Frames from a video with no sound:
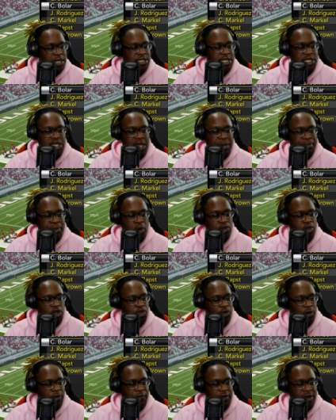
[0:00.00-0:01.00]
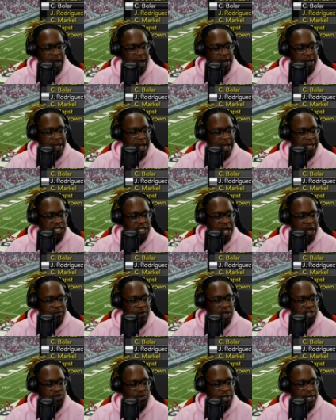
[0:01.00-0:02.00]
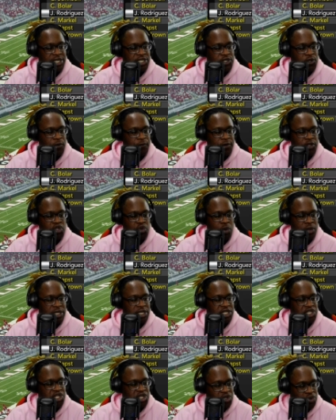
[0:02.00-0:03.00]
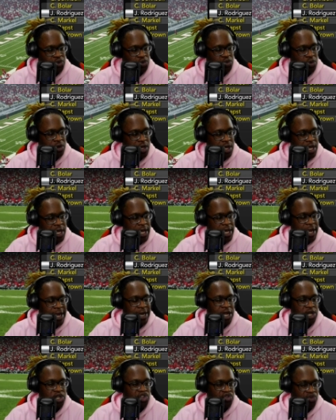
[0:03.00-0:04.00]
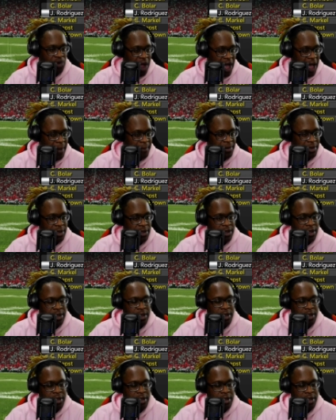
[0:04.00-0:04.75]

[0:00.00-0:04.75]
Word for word: CJ Bowler, 3 for 98. John Rodriguez, 2 for 22 and a drop.